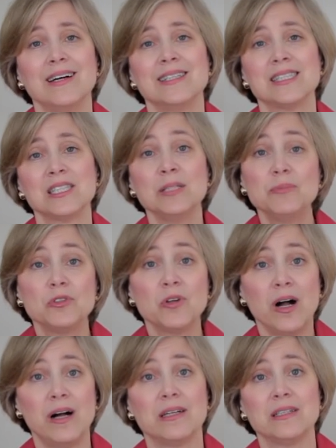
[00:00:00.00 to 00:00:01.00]
And sleep
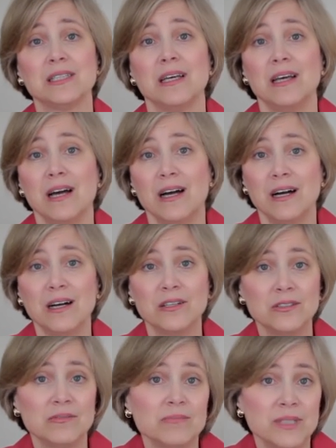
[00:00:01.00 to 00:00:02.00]
drugs
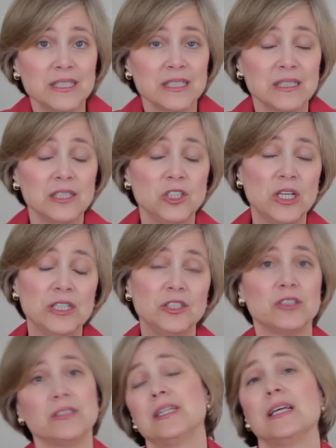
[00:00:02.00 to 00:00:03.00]
are basically
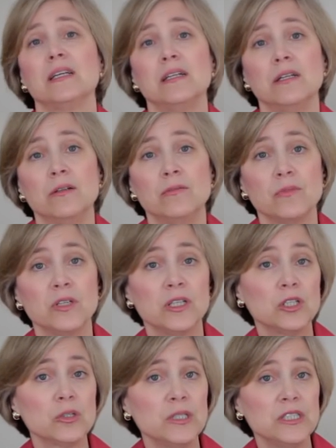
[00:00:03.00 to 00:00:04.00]
dangerous. They can
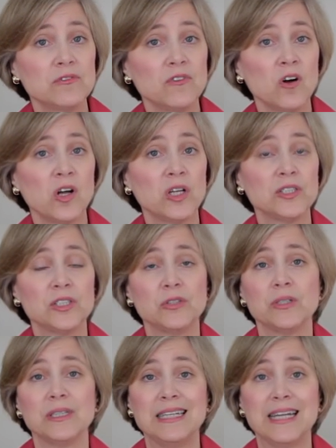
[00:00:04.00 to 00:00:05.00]
increase falls
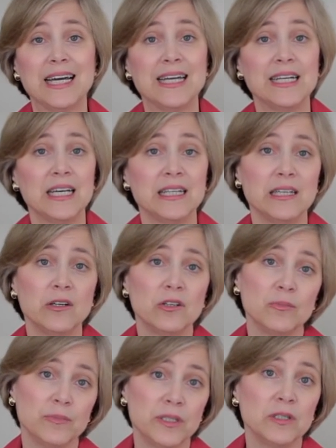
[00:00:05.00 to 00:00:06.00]
during the night, and
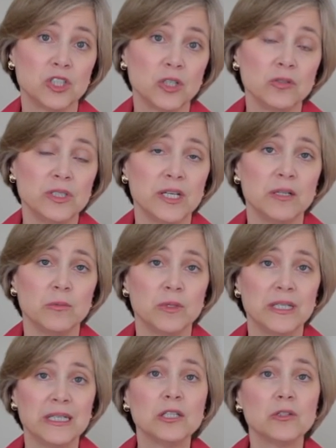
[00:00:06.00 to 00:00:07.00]
they've been associated
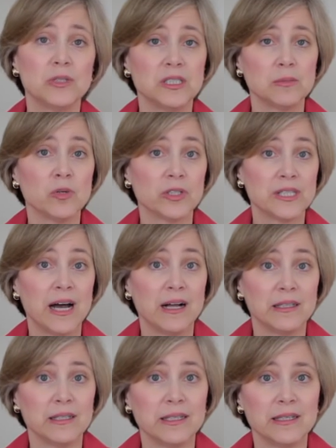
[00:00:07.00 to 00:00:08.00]
with increased
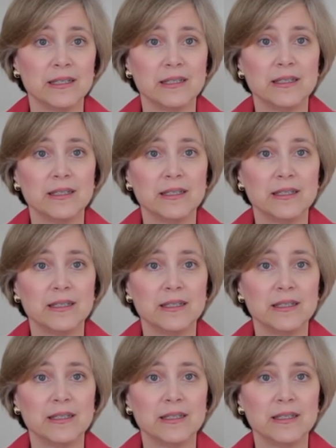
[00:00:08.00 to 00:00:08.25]
mortality.